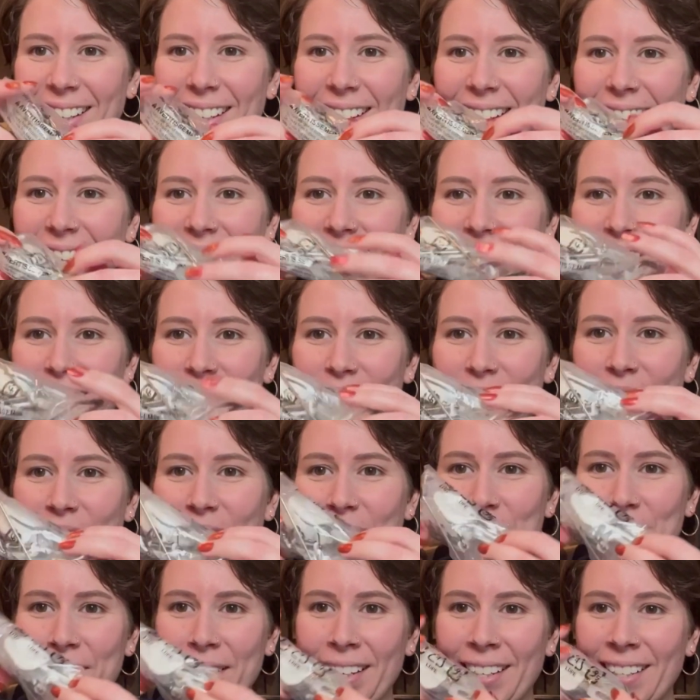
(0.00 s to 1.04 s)
Never been
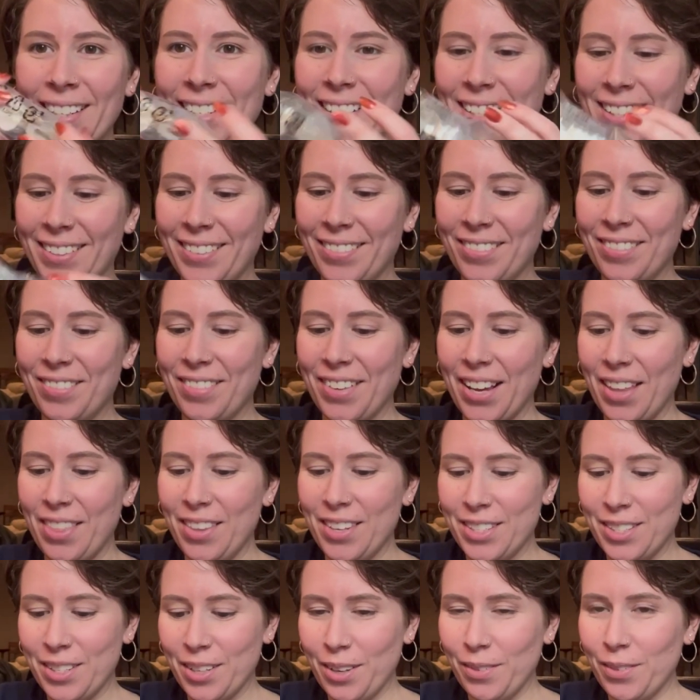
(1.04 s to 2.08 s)
opened. Had the
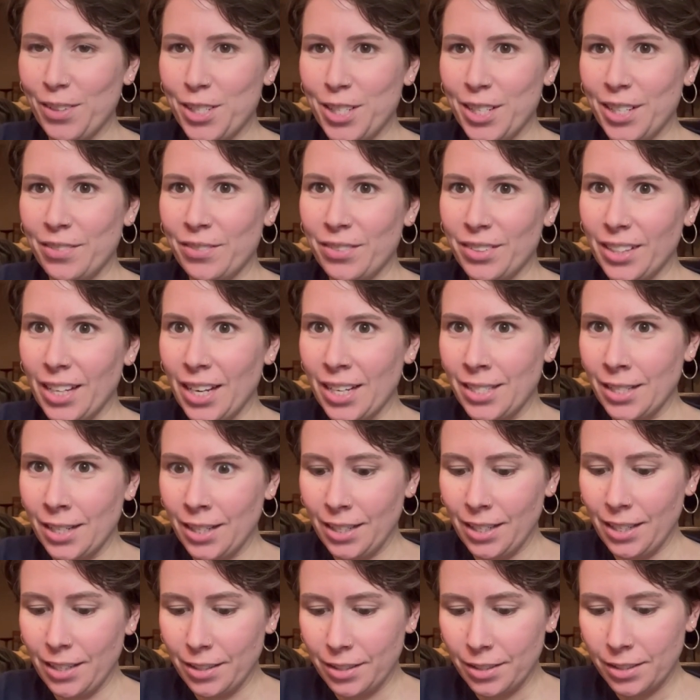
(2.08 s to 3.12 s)
sewing machine for like 10
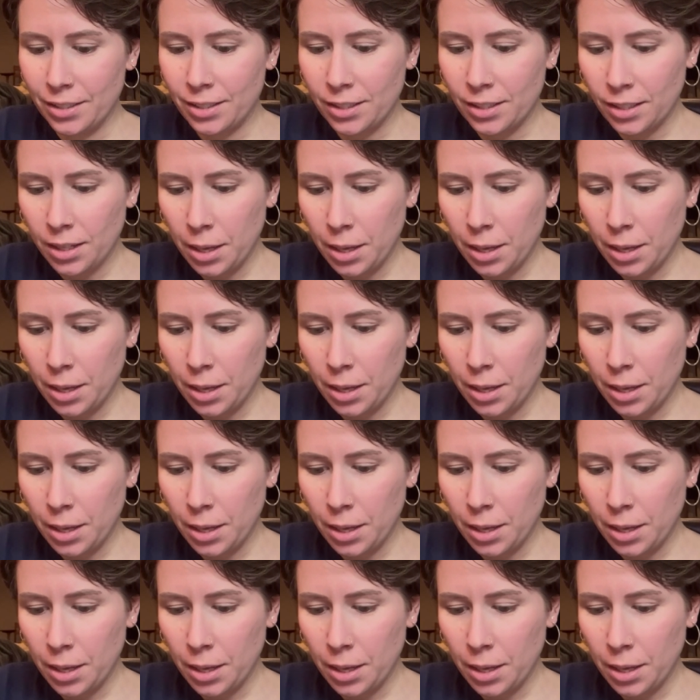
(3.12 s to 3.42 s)
years.